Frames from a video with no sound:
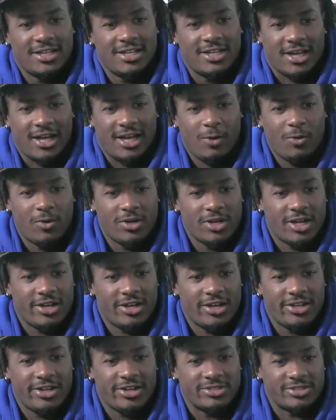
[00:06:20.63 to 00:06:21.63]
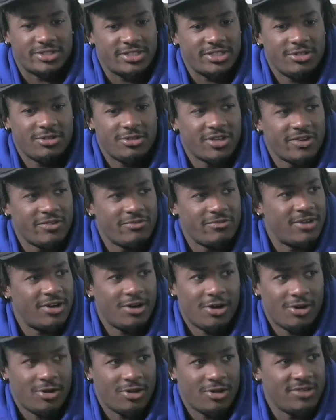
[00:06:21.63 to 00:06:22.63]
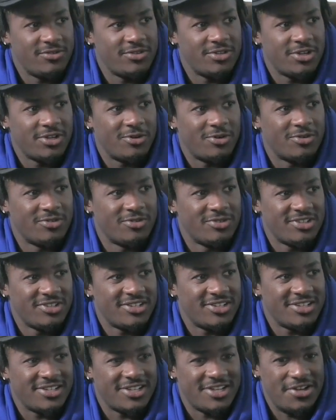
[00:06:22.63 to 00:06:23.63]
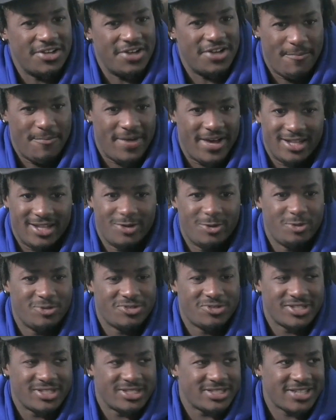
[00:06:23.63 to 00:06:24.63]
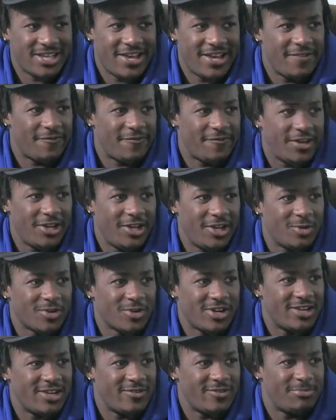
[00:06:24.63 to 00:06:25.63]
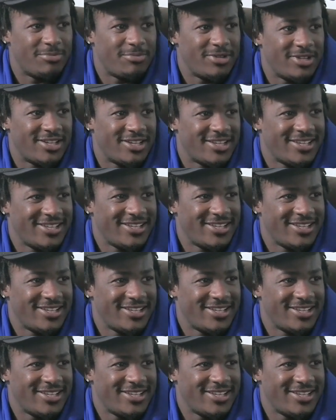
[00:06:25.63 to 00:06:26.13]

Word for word: I went out there and still gave my all, even though I might lose to the same fade route every play. Mm-hmm.